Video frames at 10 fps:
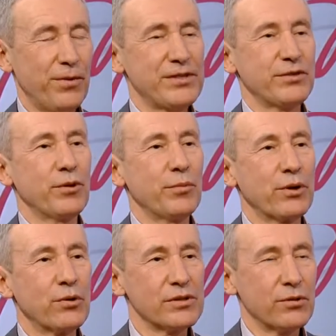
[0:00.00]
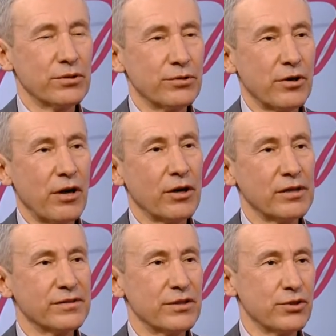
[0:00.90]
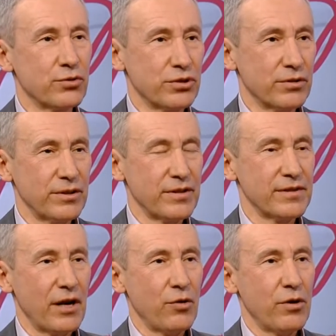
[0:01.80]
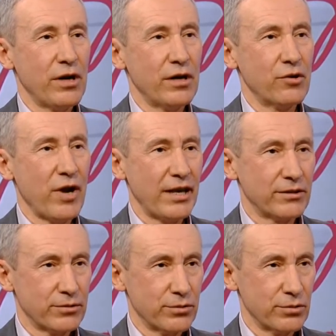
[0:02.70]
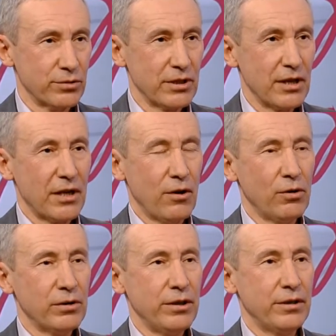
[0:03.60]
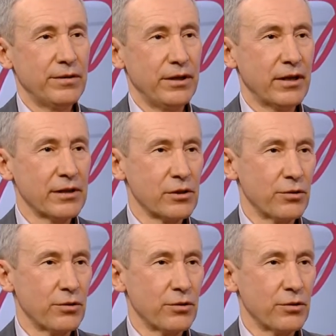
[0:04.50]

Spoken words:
First of all, because according to our constitution, this is our right to do. Only the Council